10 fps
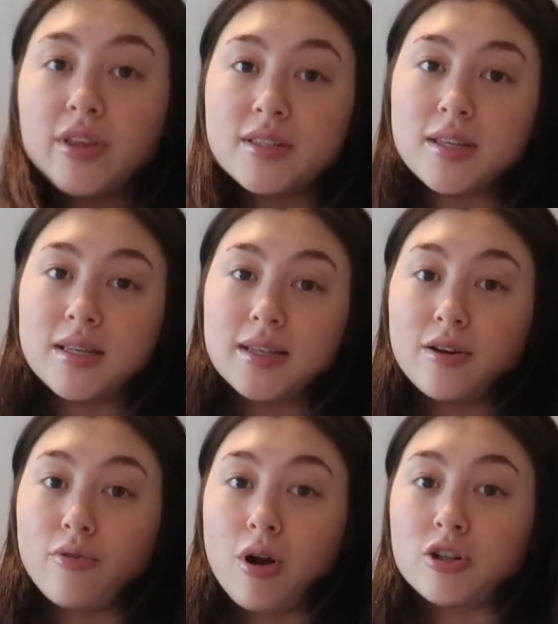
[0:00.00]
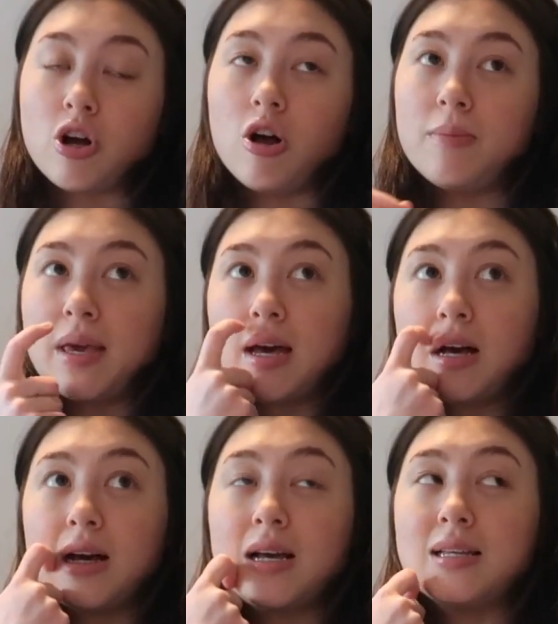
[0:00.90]
this is a Garage haul
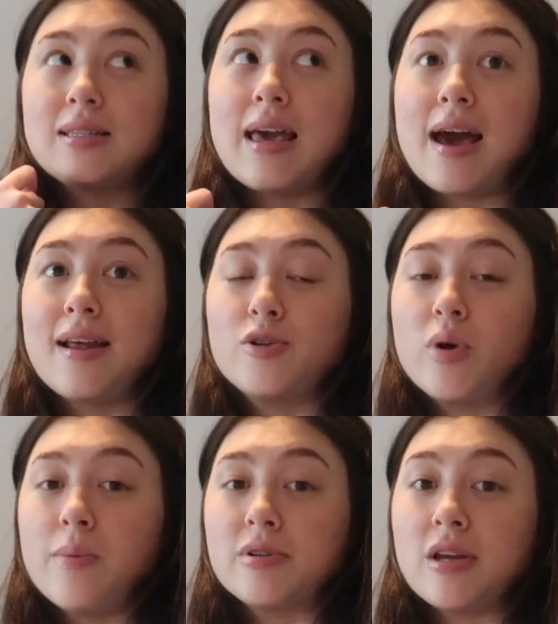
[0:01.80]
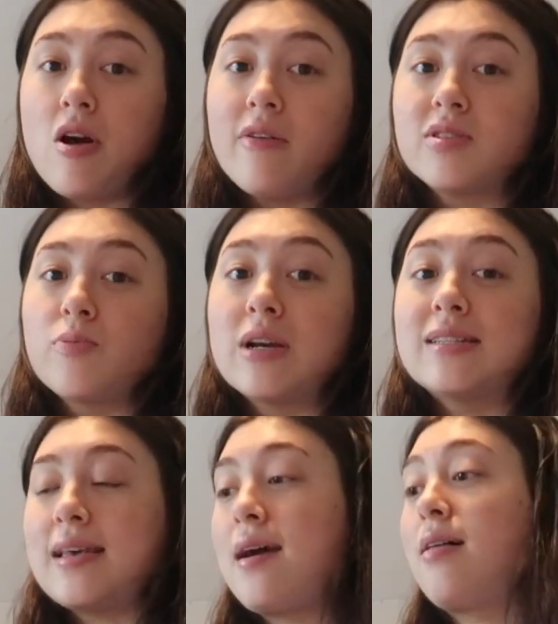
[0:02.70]
because they had a twenty percent off
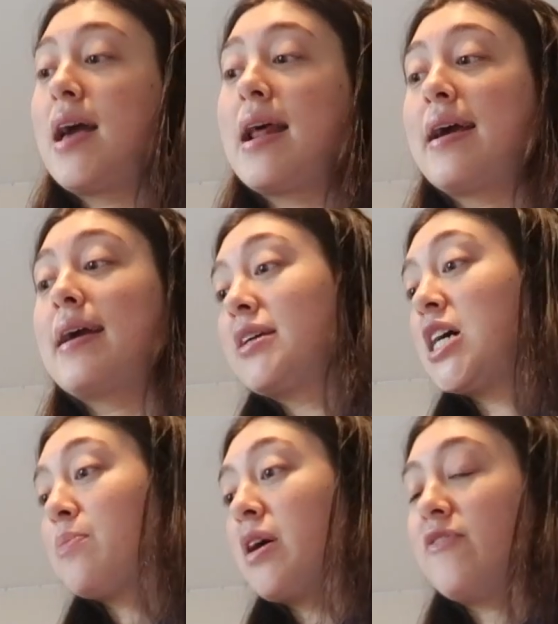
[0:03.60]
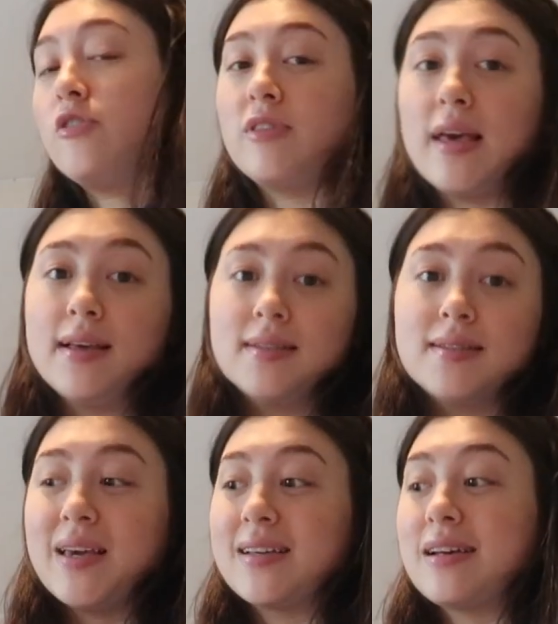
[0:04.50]
spring sale, and I picked up a few
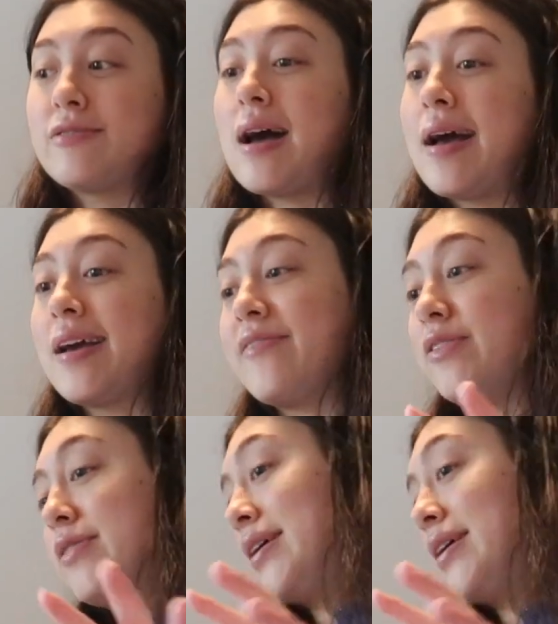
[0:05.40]
things because I was eyeing a few